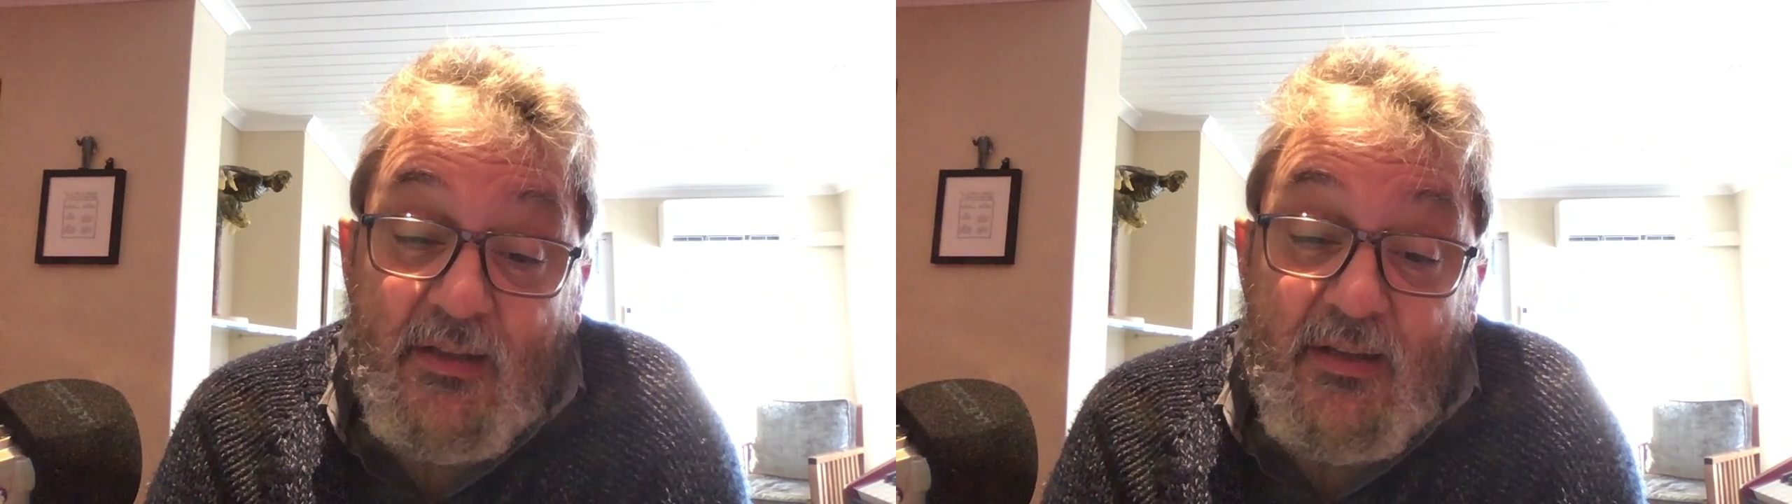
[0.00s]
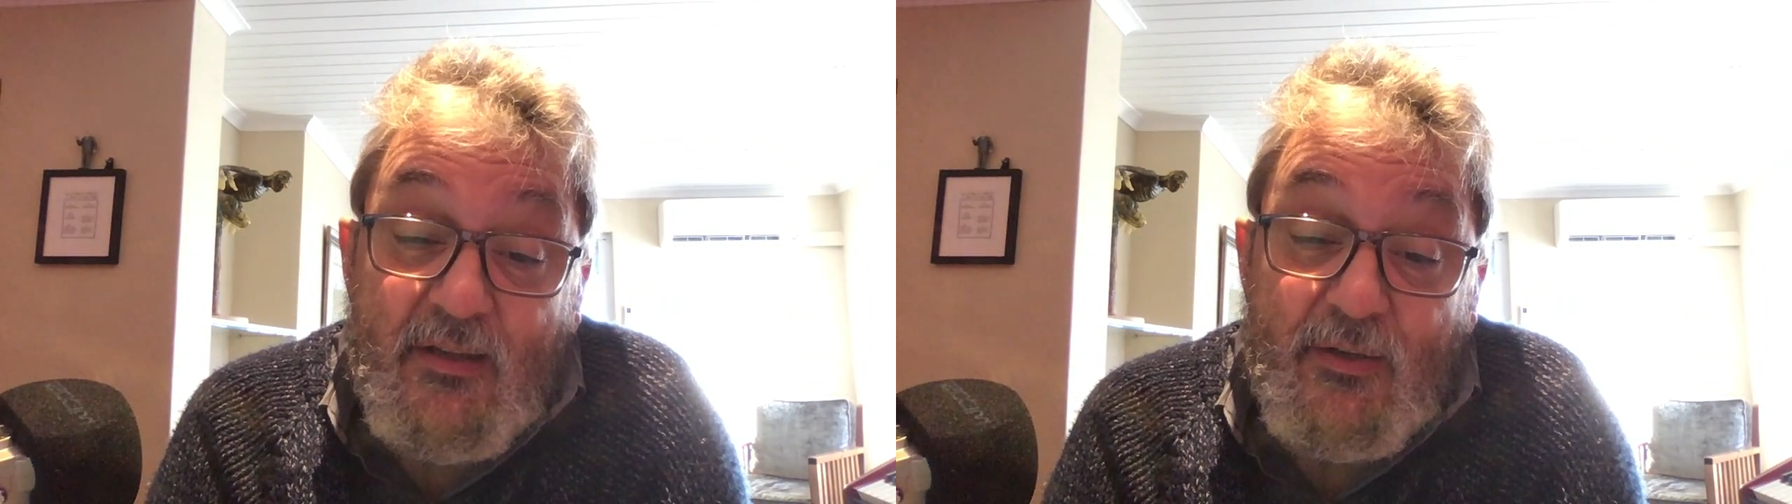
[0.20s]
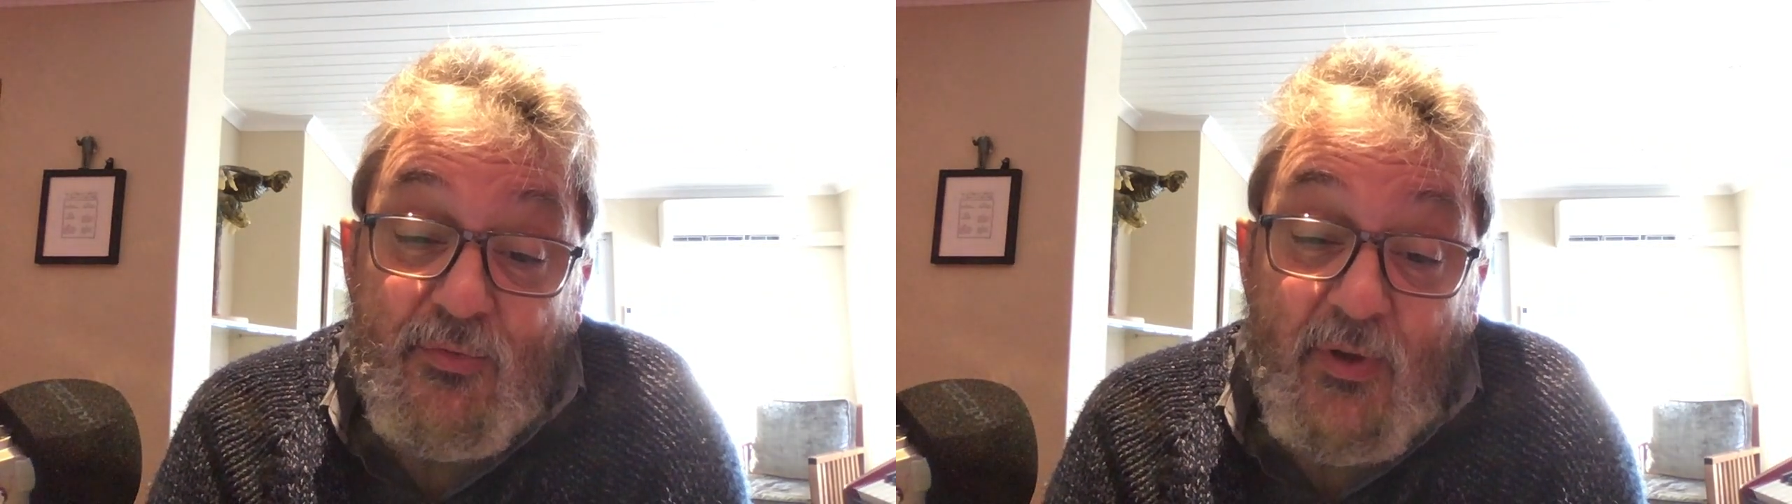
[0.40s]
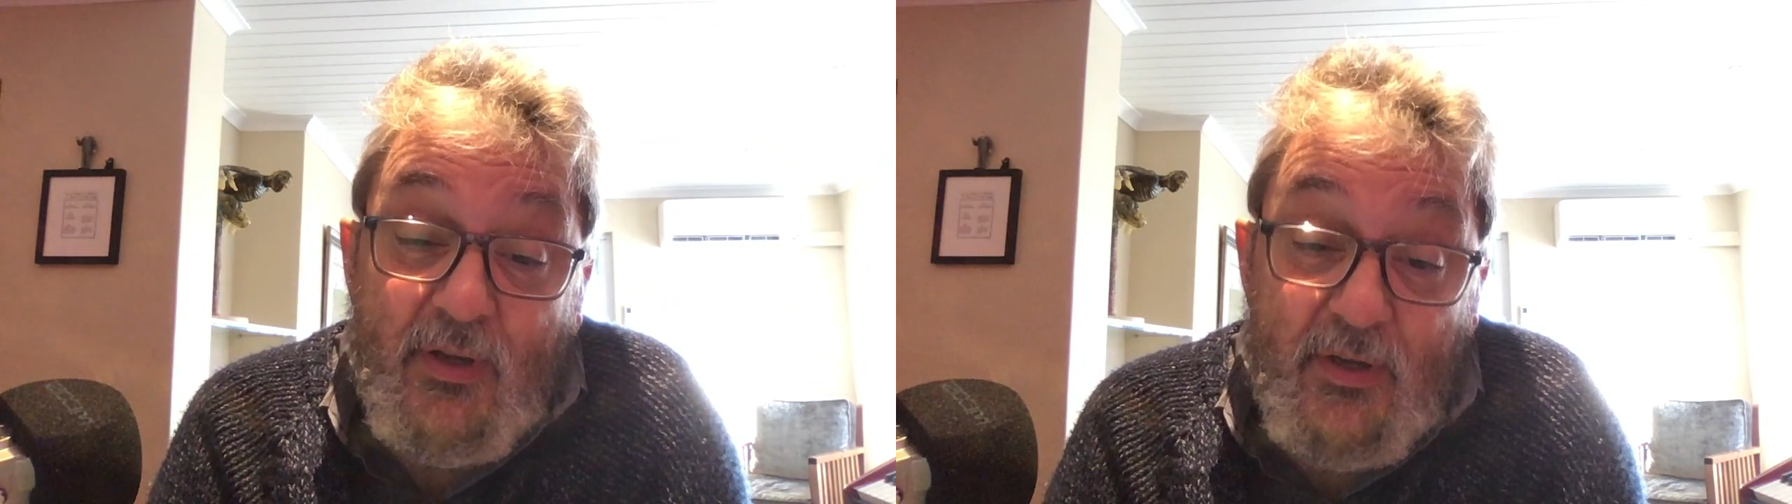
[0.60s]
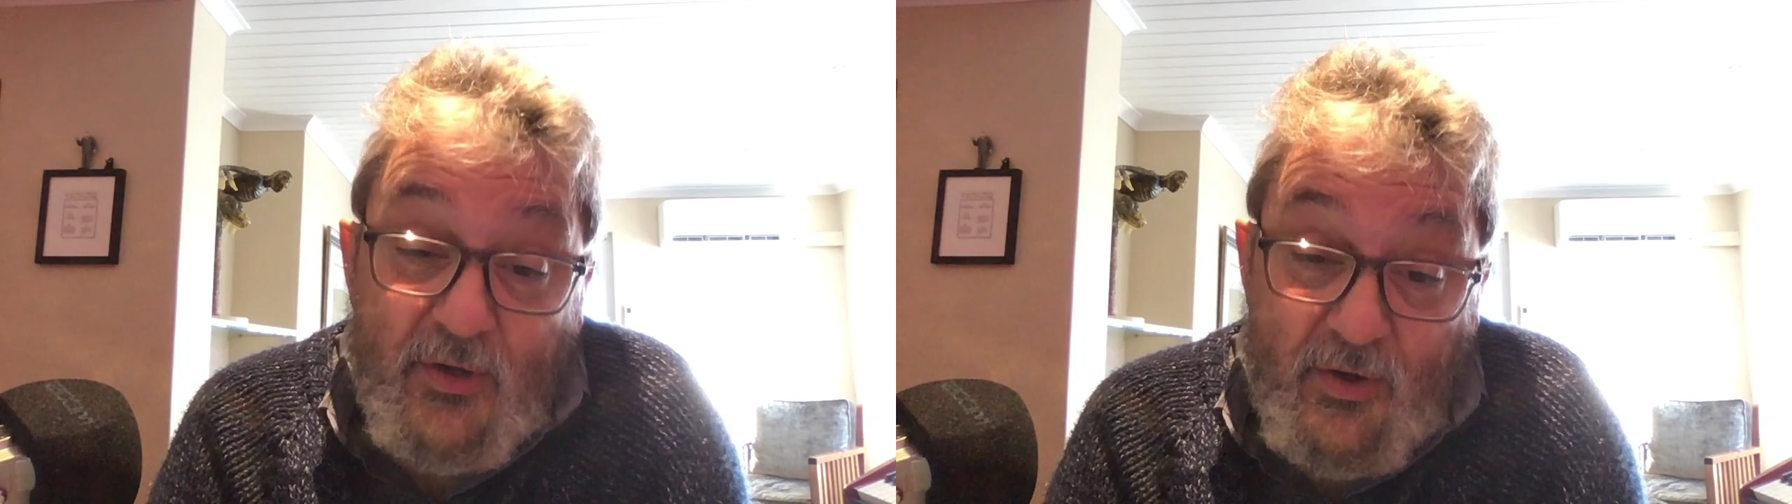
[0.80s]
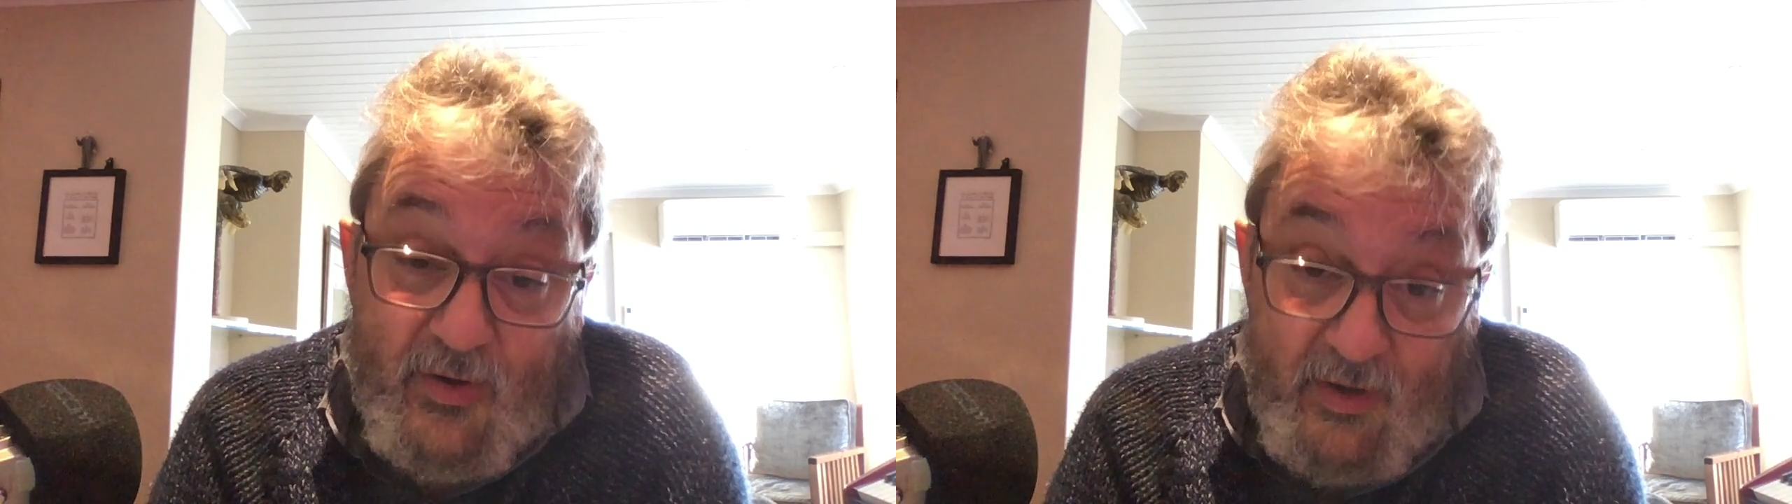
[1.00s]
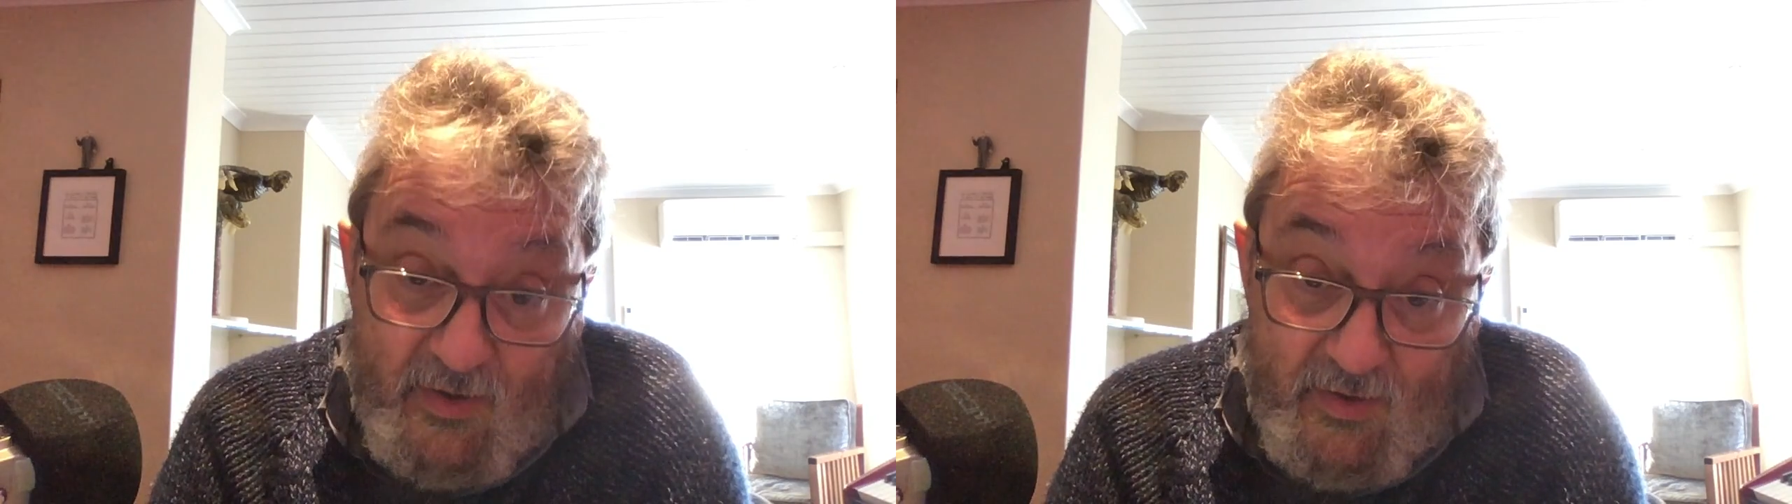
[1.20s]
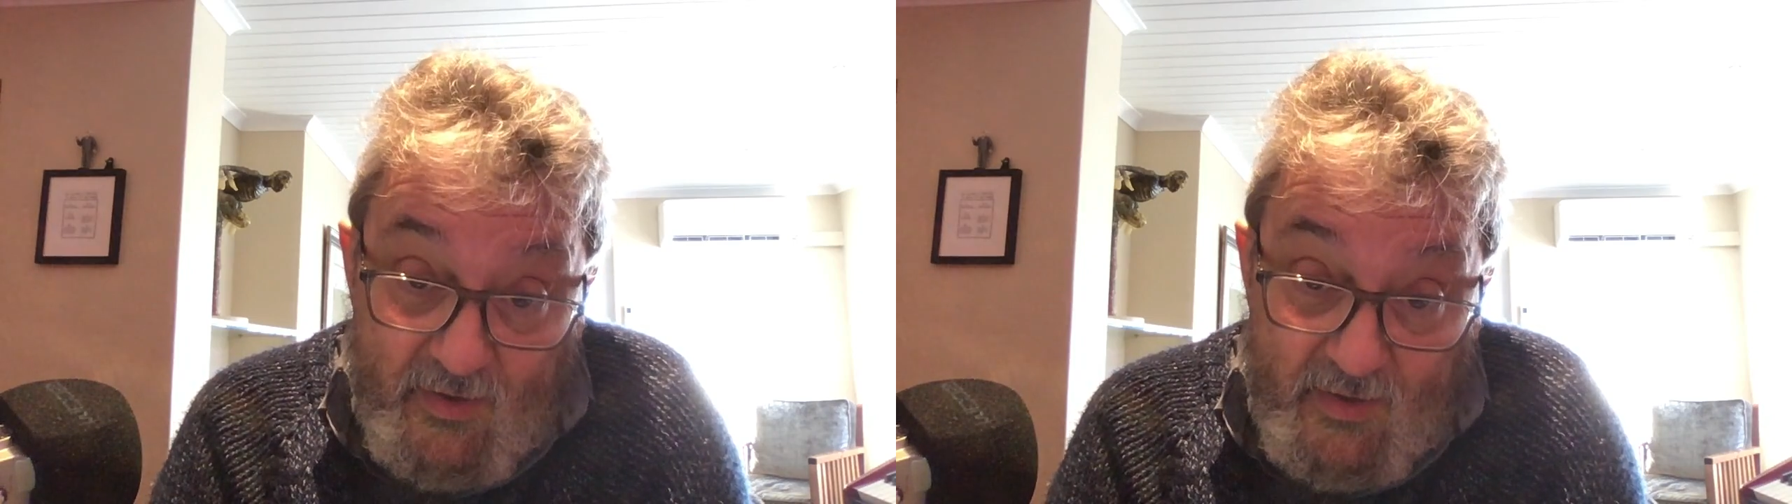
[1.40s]
lighting a
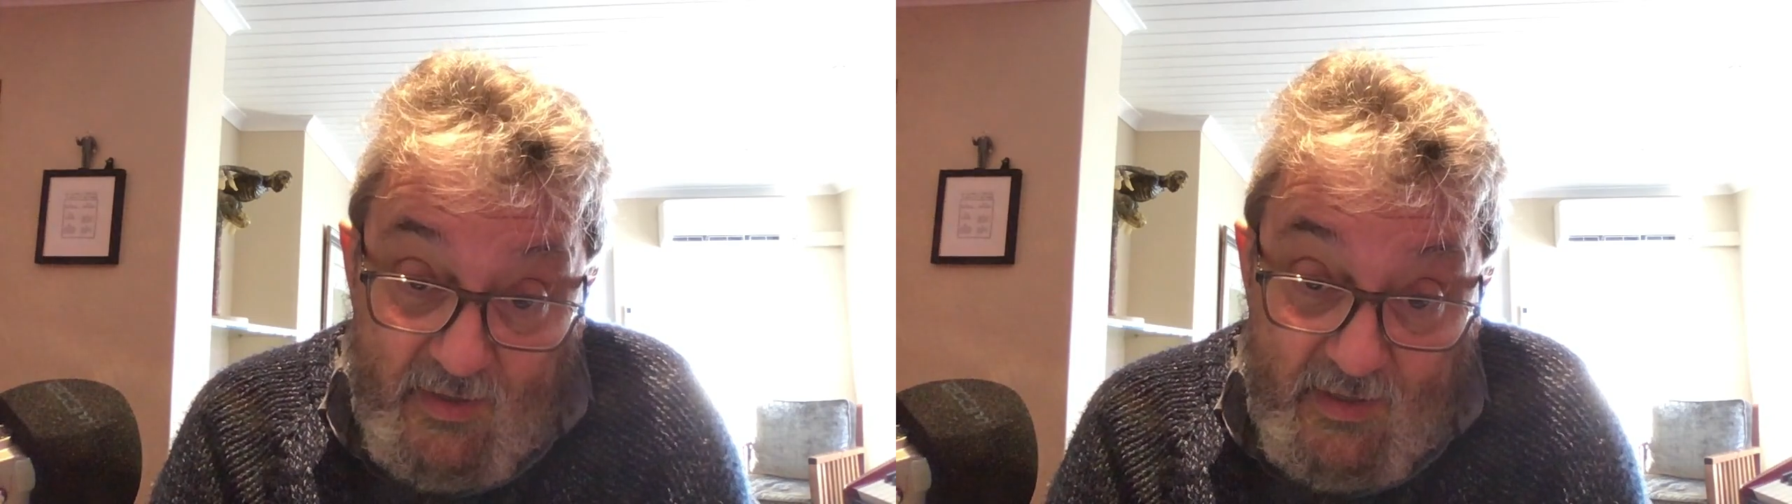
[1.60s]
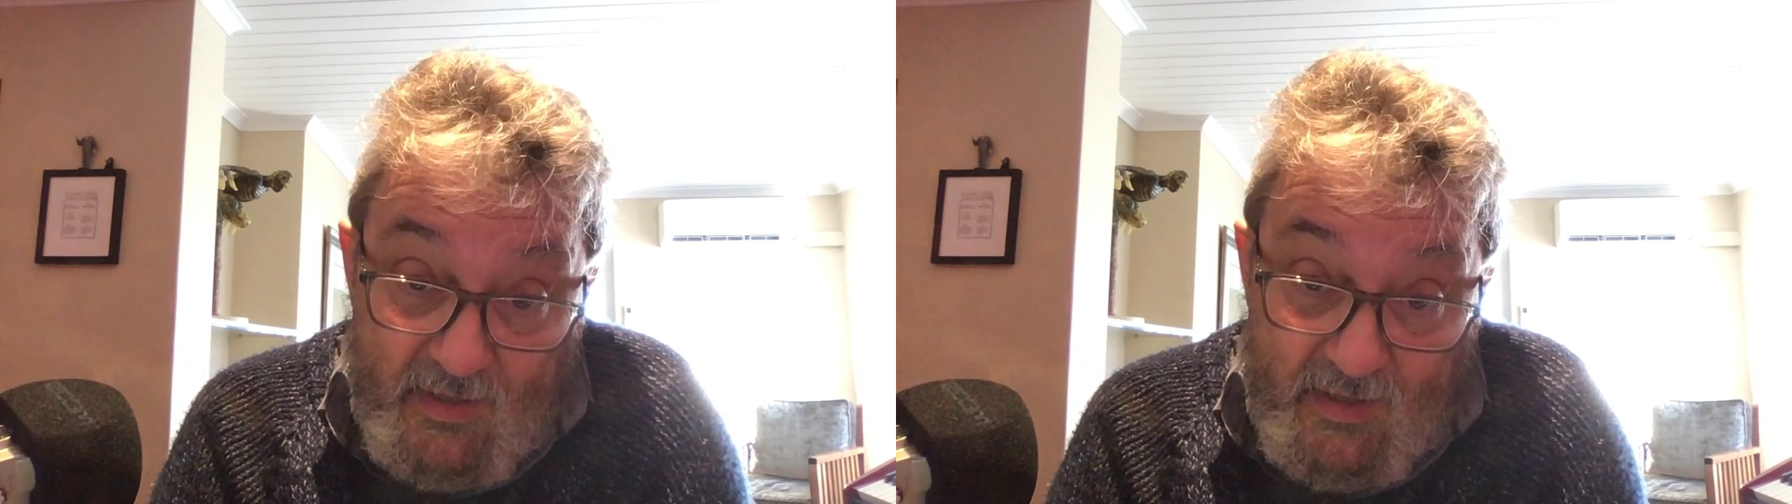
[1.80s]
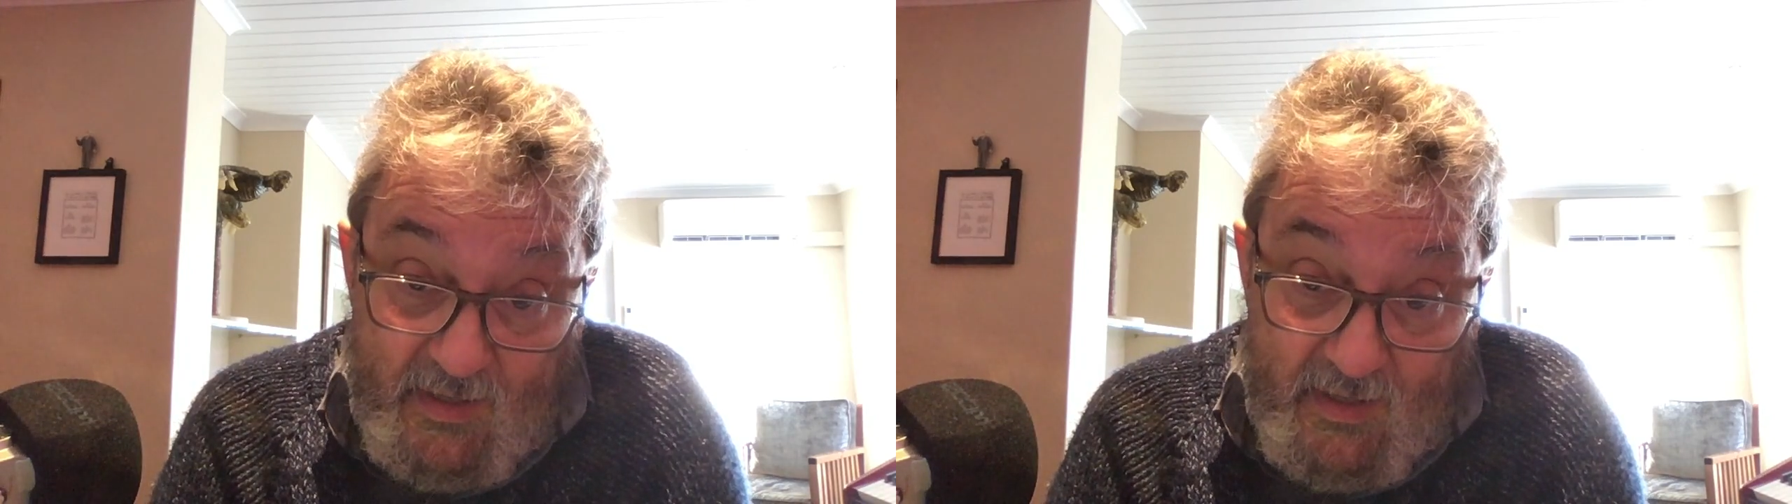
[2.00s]
firecracker,